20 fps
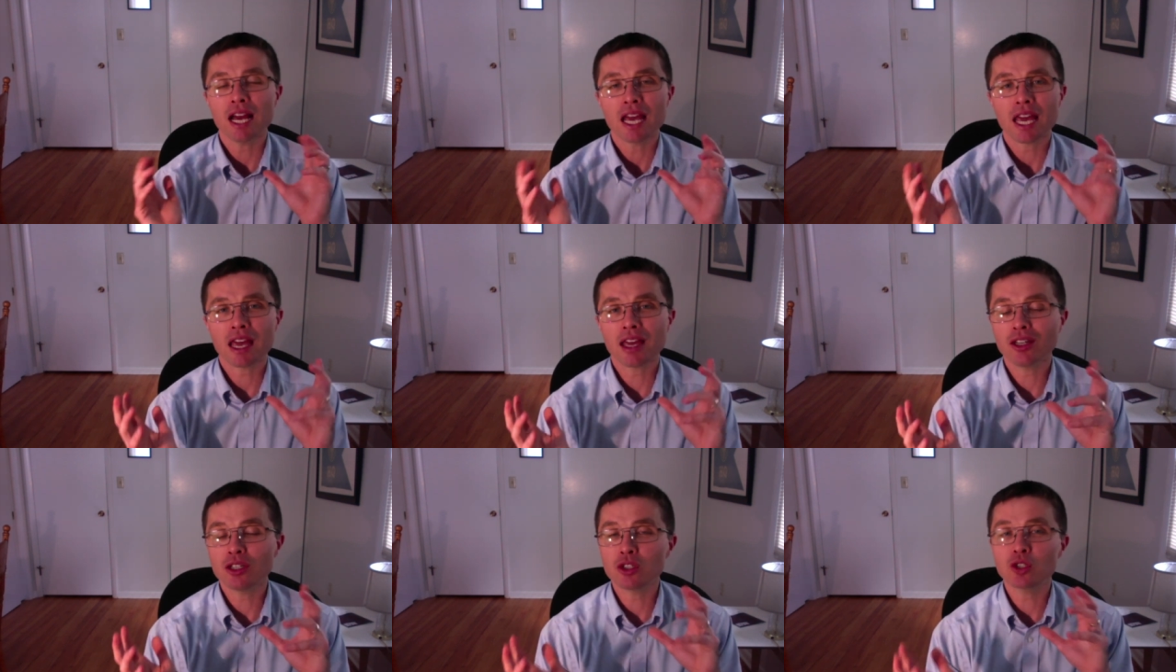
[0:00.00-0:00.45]

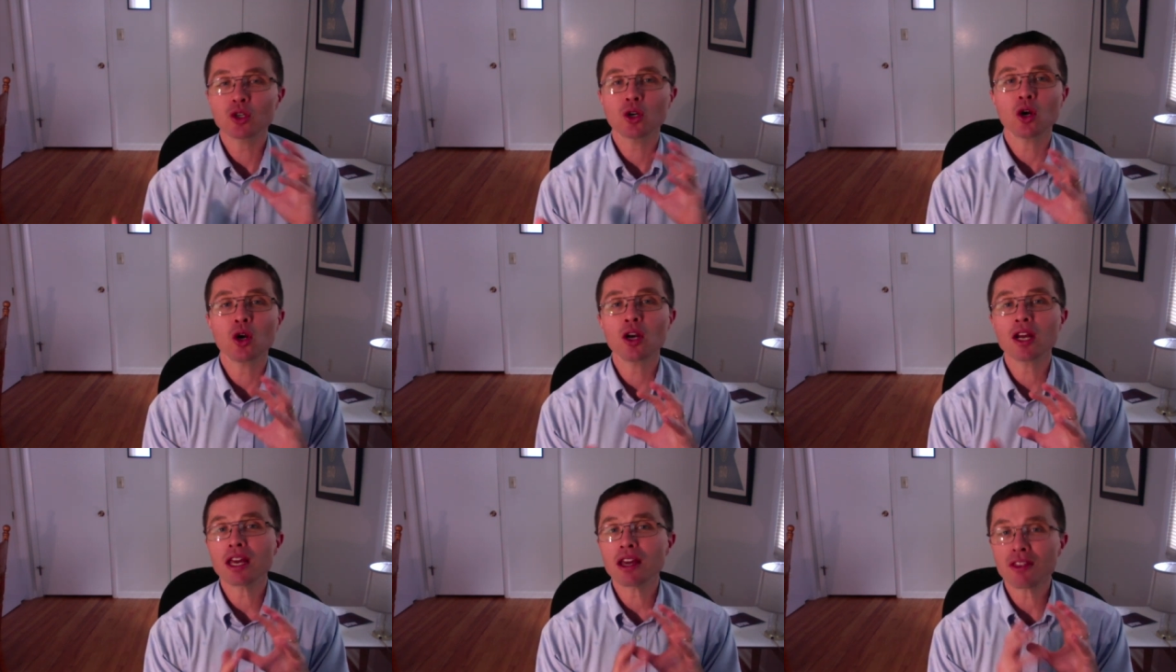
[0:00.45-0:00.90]
in
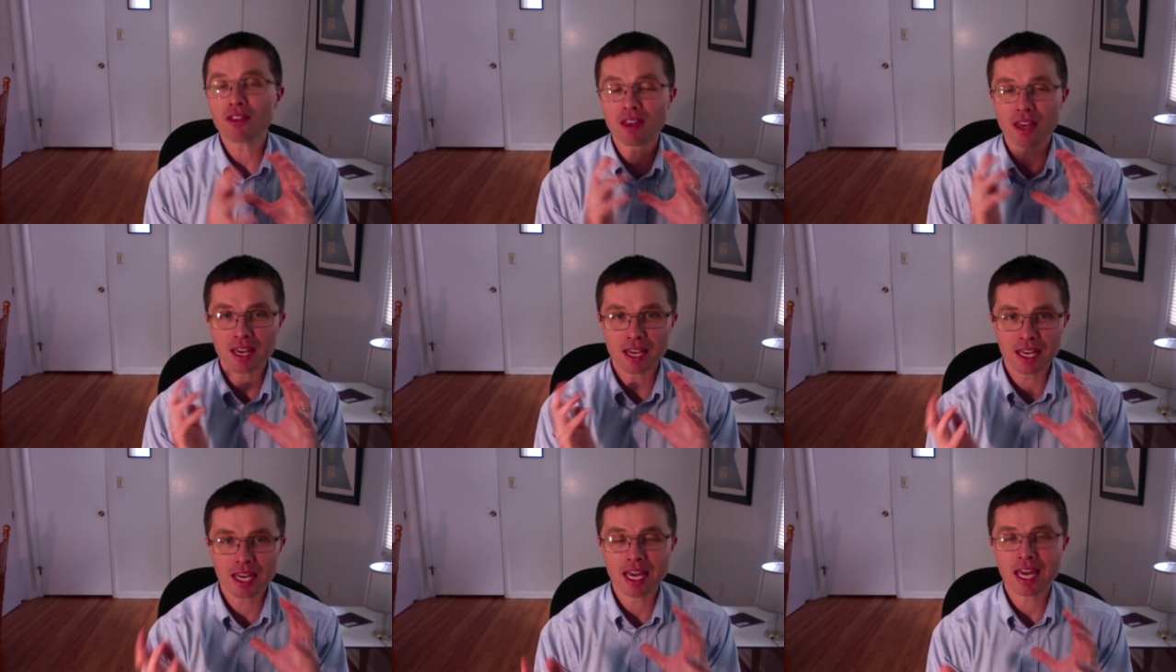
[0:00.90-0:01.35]
turning
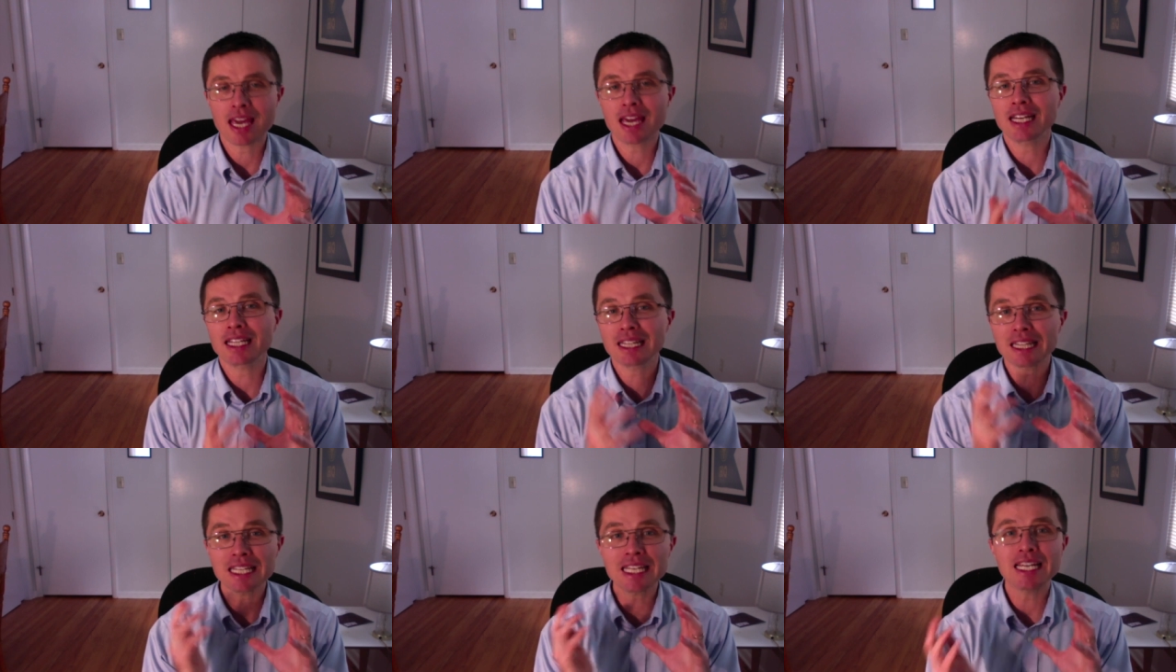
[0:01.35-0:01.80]
the
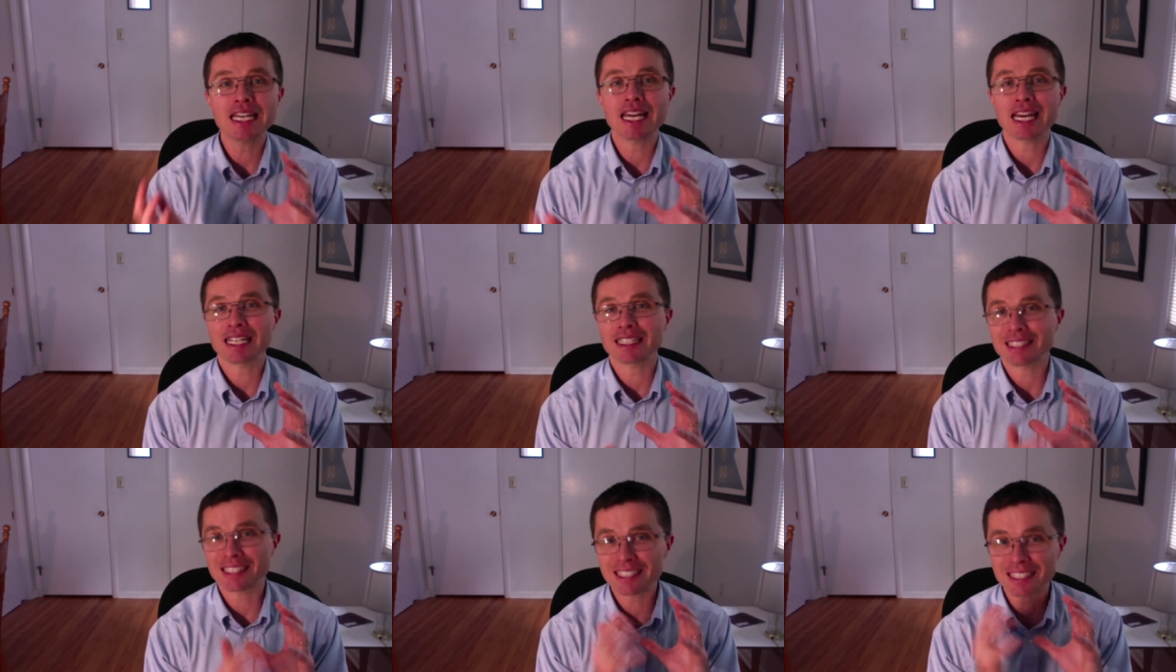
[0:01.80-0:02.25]
Achaean League
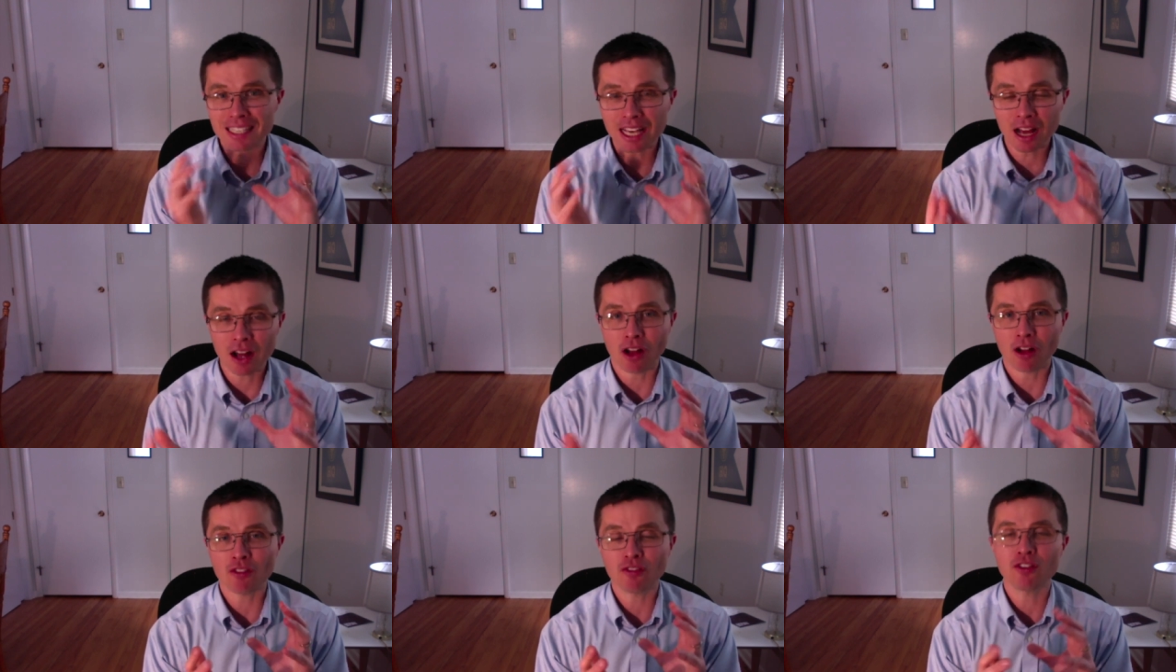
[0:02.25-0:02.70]

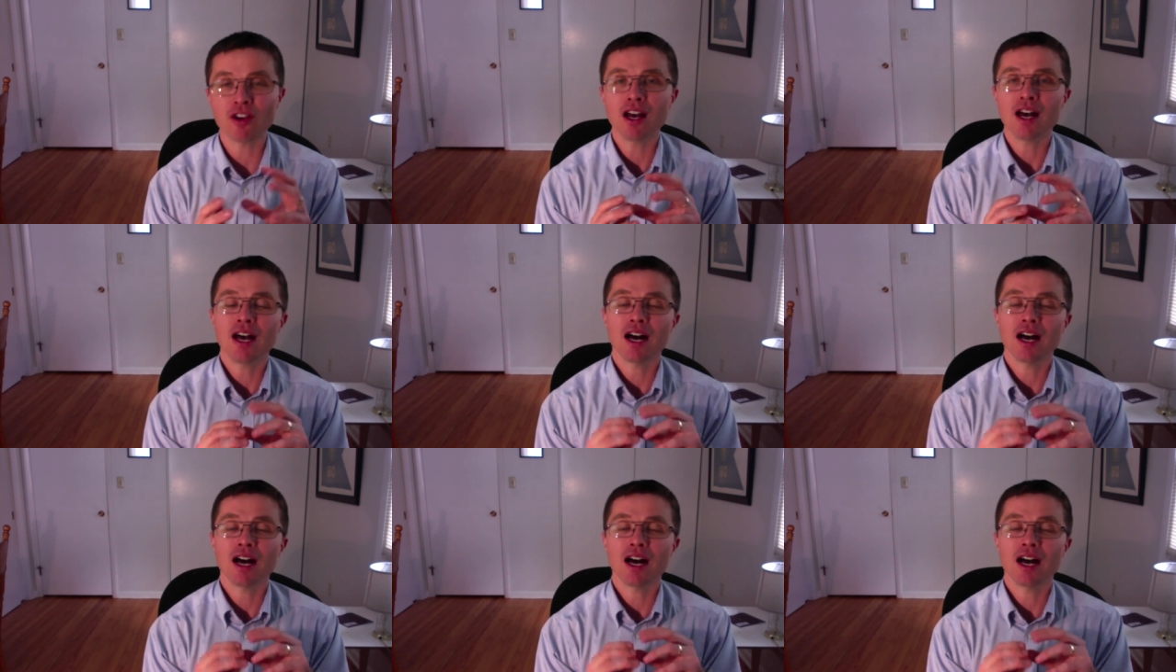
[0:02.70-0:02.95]
itself